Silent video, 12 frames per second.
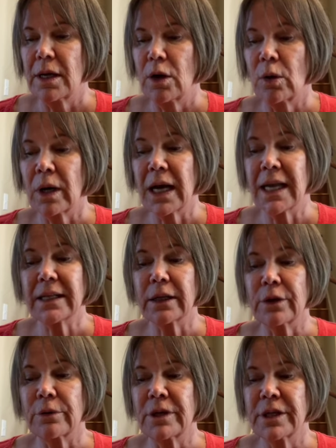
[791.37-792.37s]
or
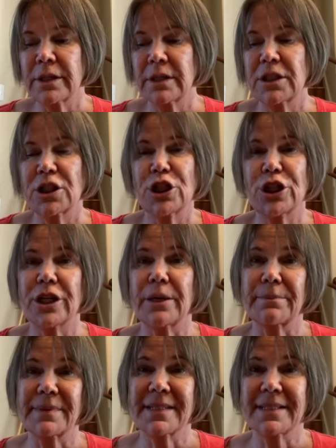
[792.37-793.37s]
unload
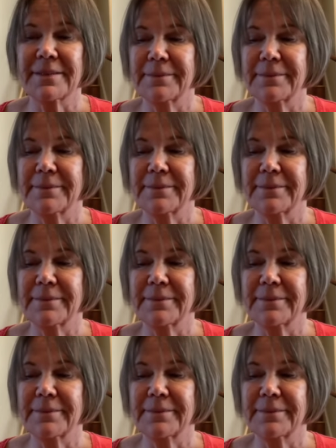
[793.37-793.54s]
ships.